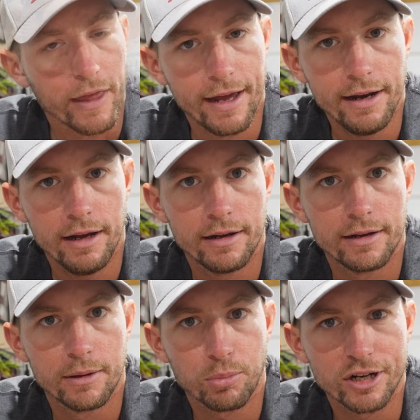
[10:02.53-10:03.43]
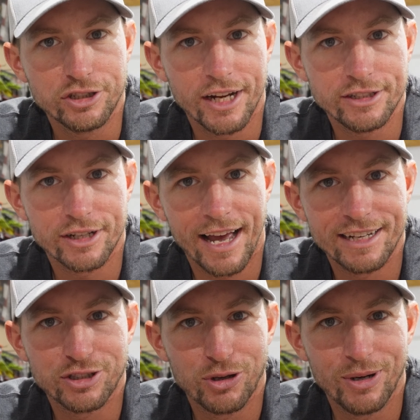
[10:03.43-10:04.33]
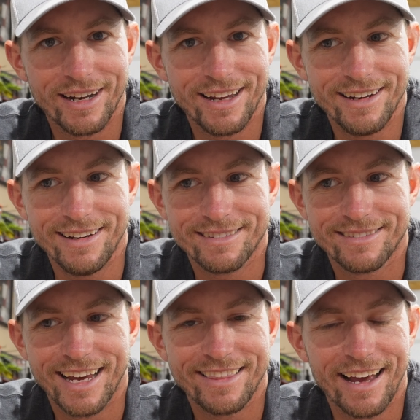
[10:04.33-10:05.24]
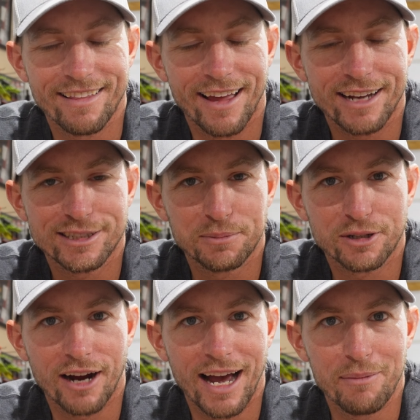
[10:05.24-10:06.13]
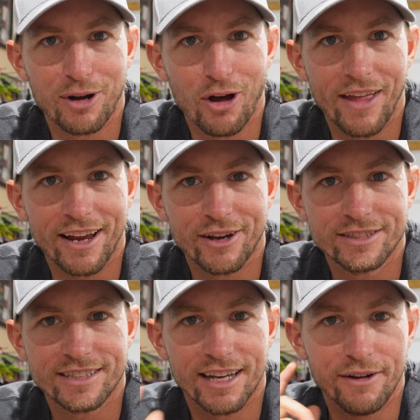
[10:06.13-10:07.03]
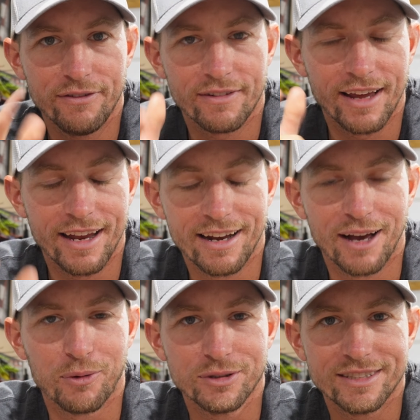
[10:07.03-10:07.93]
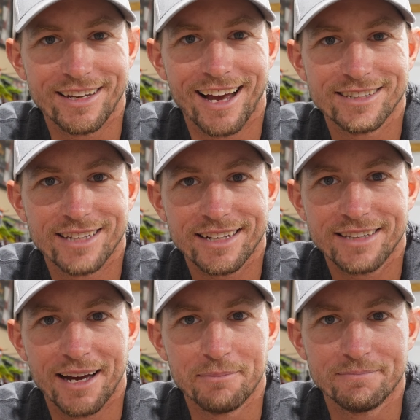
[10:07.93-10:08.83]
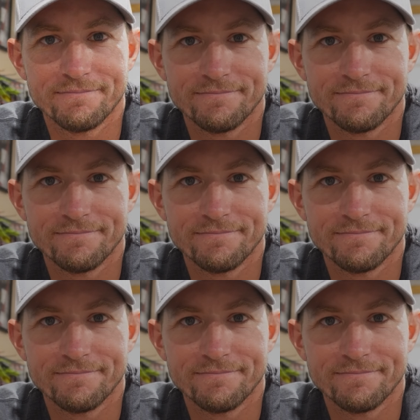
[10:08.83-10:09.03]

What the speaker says: then, appreciate you guys tuning in. Hit that like, subscribe, and all that good stuff, and we'll see you guys next time.